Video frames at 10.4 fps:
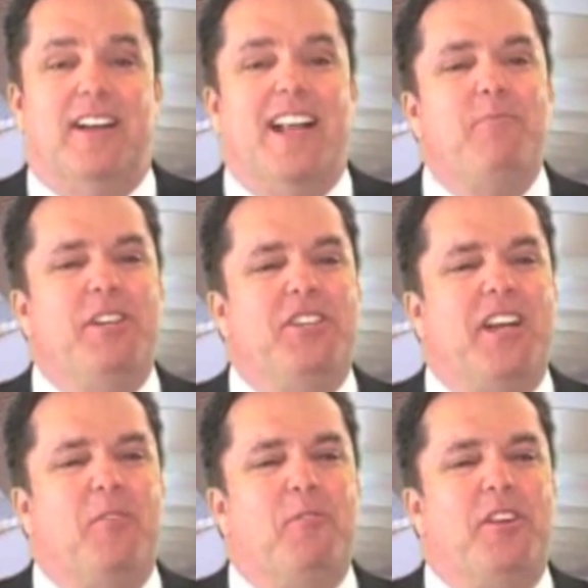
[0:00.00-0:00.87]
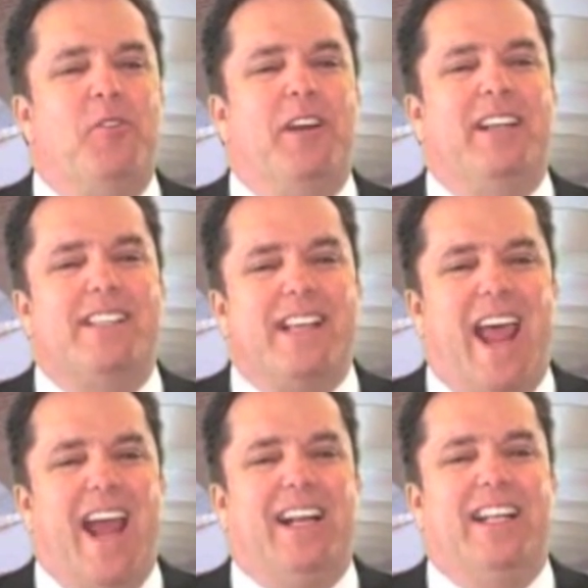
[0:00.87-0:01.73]
Let me share with you
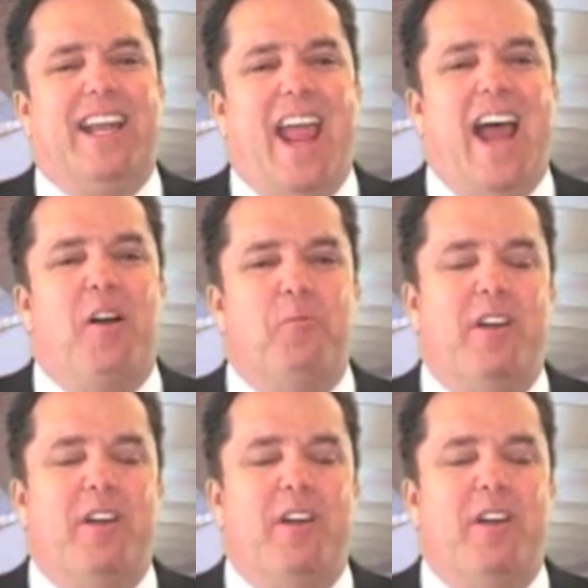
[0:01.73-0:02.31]
exactly how